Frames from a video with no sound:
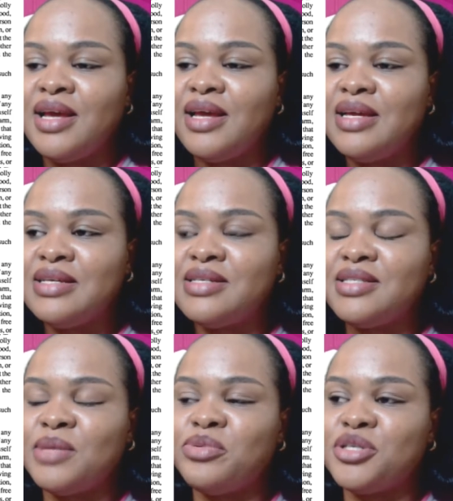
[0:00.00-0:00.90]

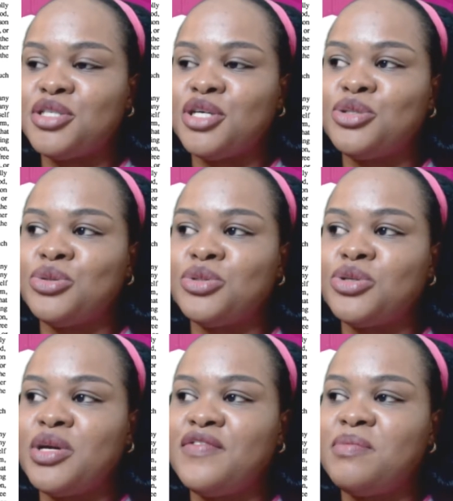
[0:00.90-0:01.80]
interpretation too.
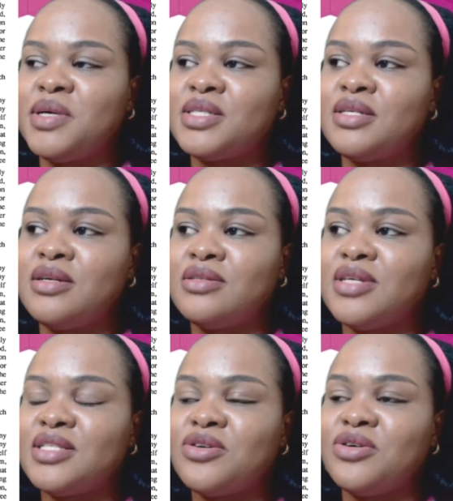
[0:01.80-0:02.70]
So if the person
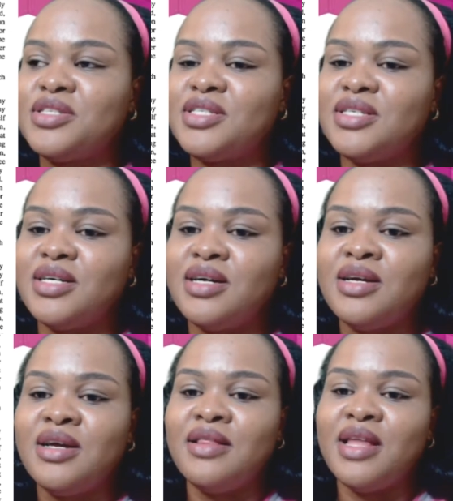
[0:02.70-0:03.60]
doesn't consider
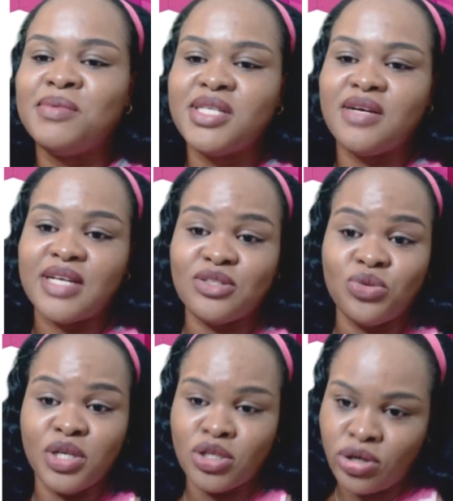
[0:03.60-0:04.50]
themselves as
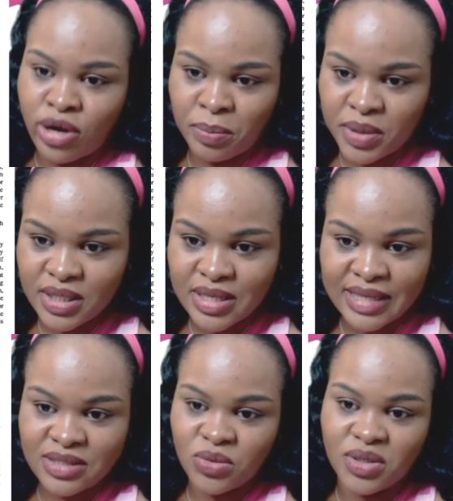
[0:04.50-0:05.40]
doing it corruptly,
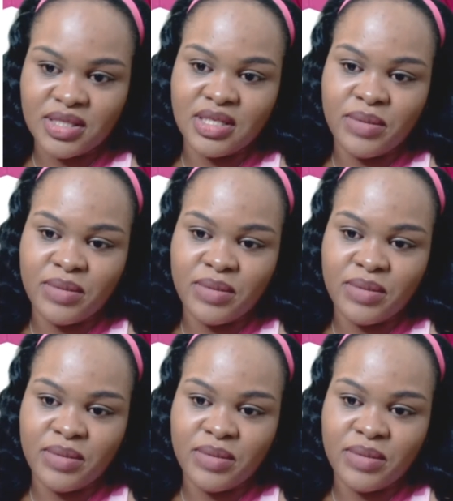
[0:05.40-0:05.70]
that is one thing.